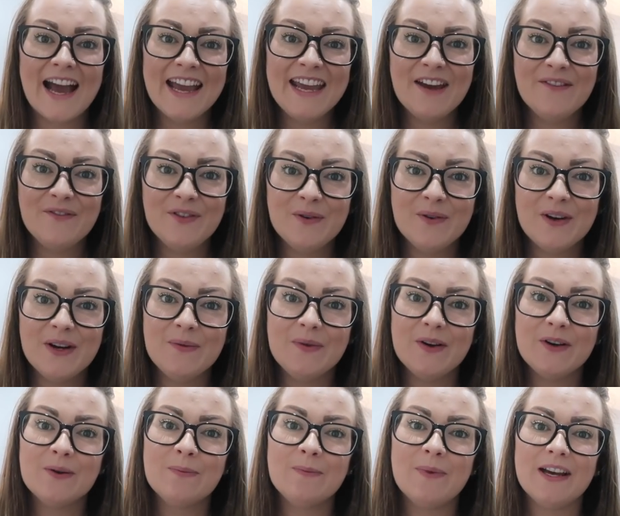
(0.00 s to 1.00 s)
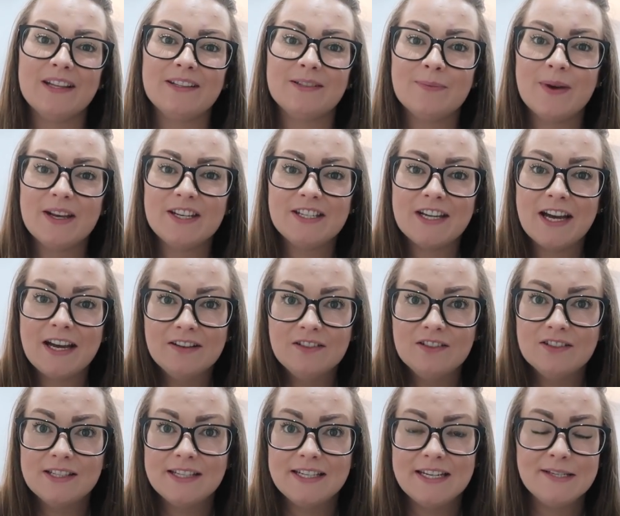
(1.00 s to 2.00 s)
Hi everyone and welcome back to my
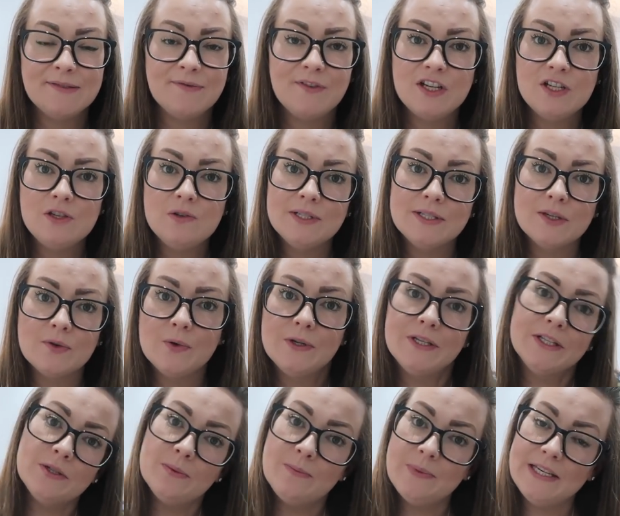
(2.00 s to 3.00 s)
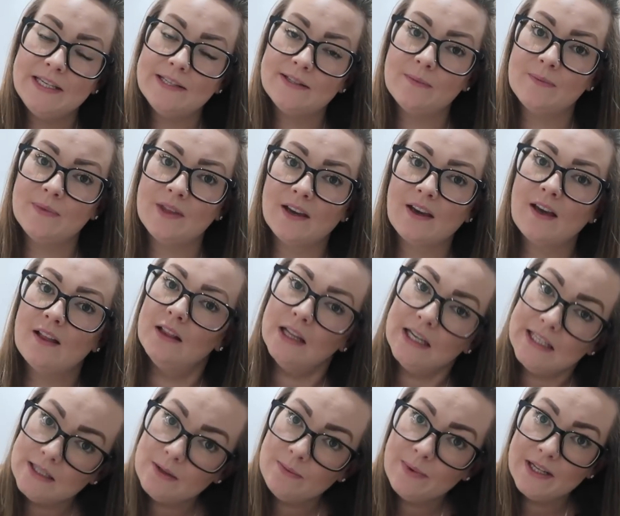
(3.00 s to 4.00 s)
channel. Today's video is going to be something a
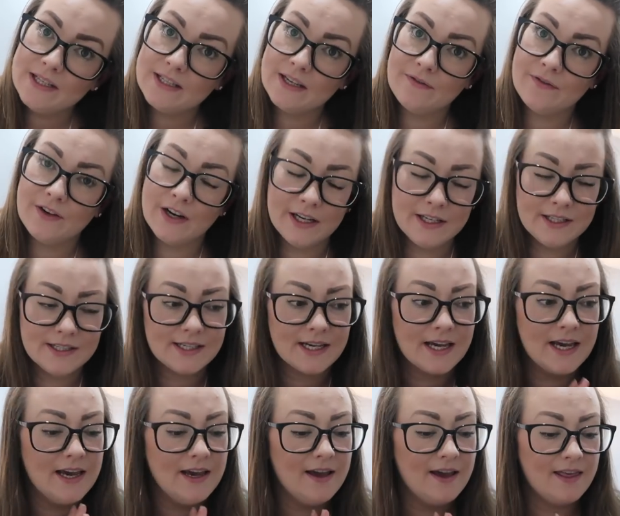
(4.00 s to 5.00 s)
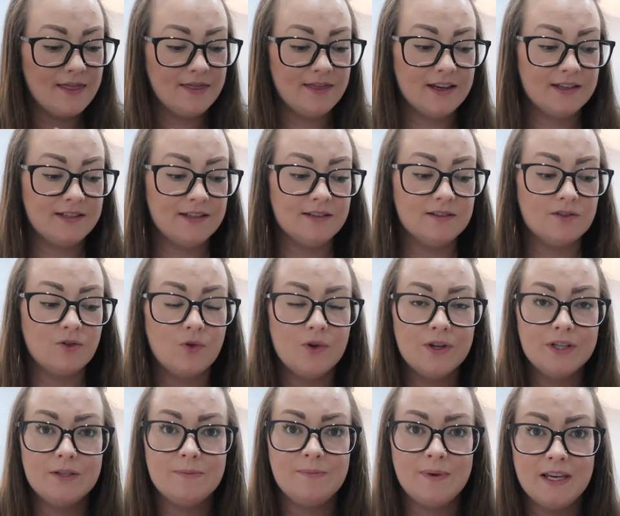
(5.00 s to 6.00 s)
little bit different. This is
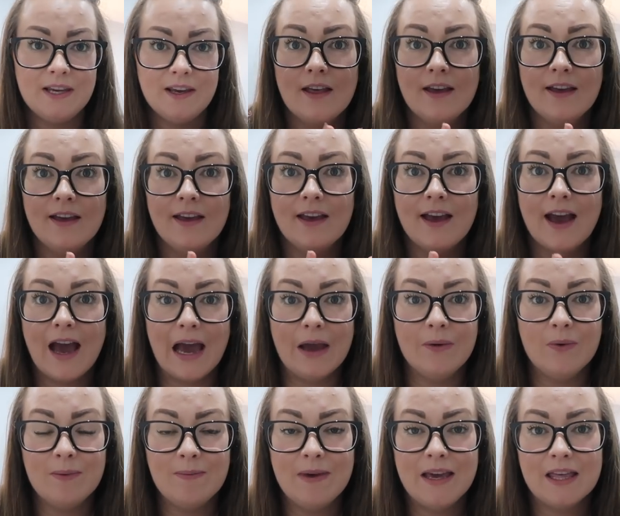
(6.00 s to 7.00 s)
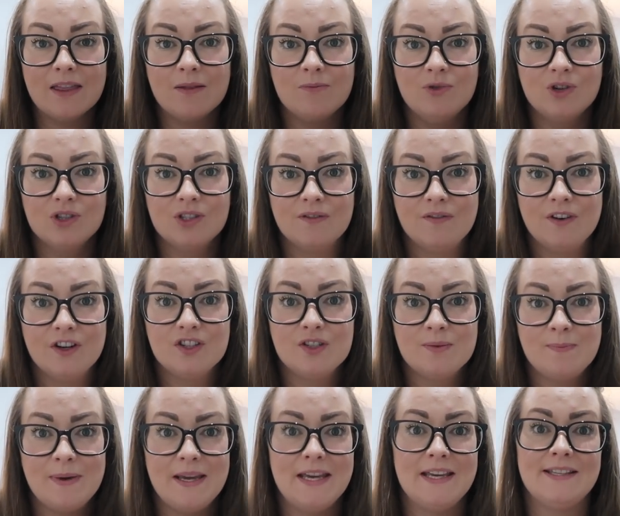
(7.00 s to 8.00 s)
going to be how we make the most of our
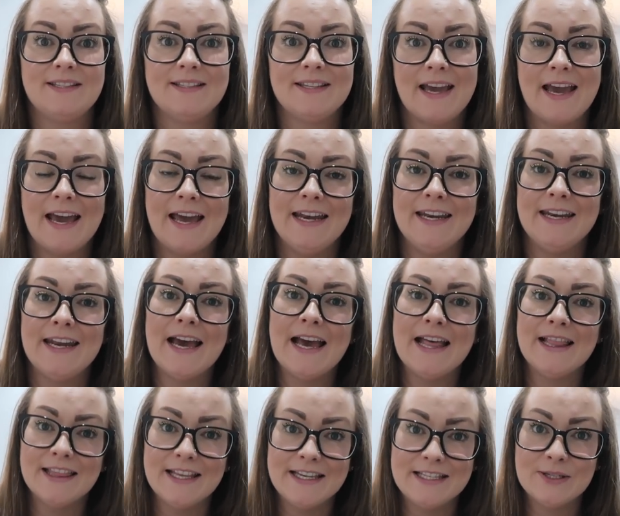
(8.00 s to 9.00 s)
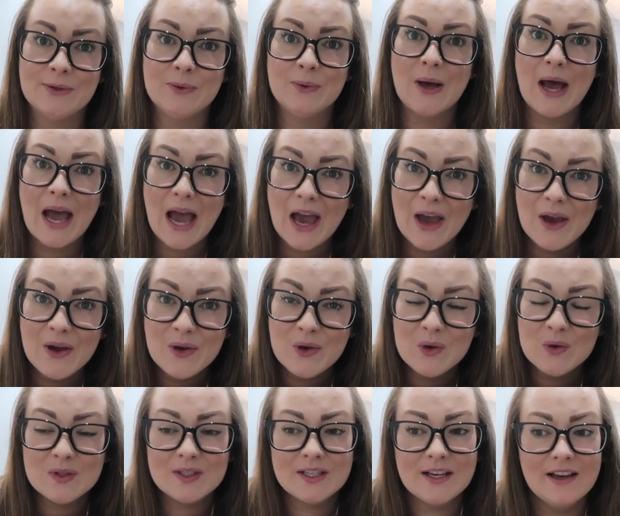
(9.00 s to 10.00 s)
space in a little
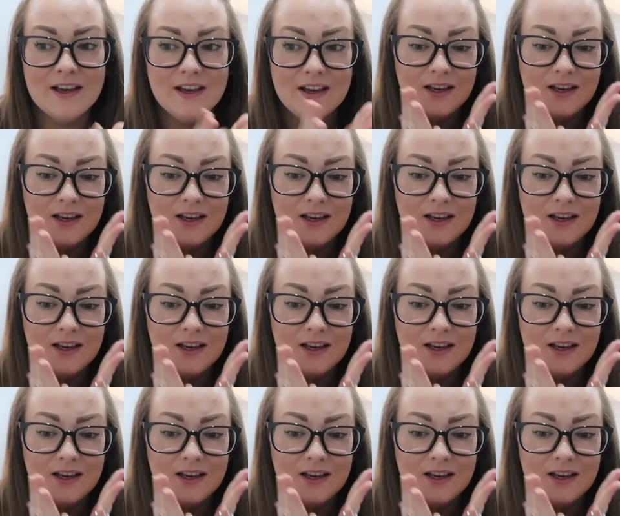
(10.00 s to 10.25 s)
house.